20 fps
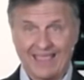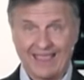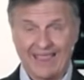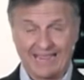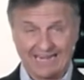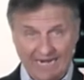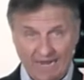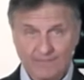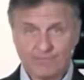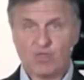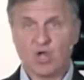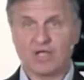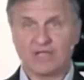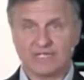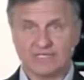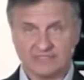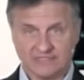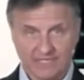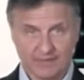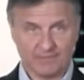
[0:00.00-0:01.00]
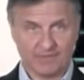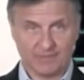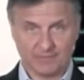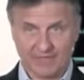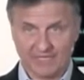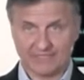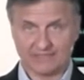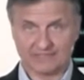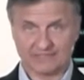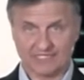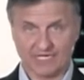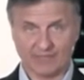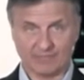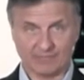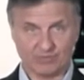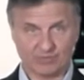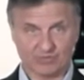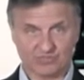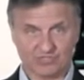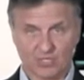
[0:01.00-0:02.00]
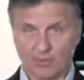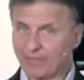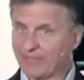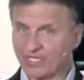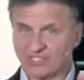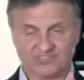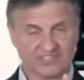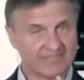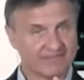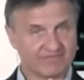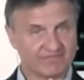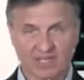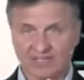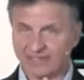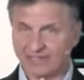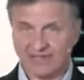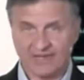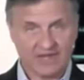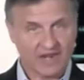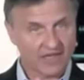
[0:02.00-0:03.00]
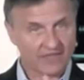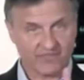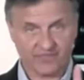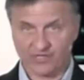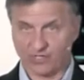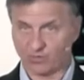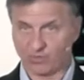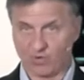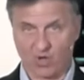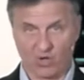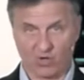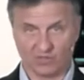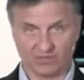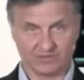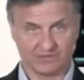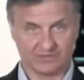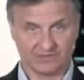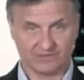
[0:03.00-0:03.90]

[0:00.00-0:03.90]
And I'm not condemning my disciples because they've done nothing wrong.